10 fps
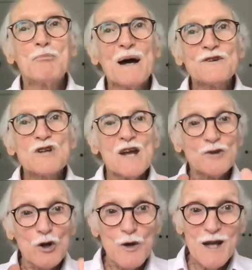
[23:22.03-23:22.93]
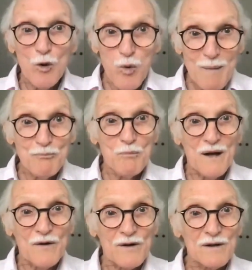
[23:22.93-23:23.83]
But their
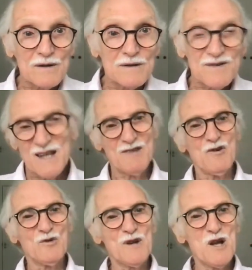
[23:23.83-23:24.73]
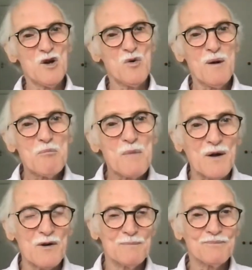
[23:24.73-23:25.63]
equipment, think of all the
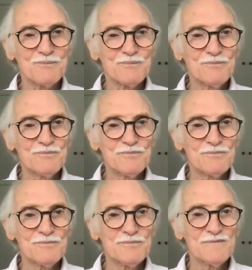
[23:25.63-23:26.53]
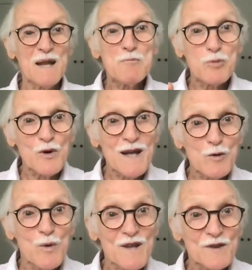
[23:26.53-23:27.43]
equipment they
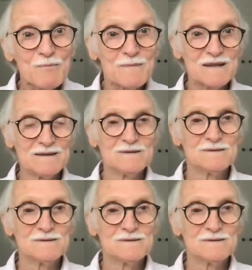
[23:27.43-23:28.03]
bring with them,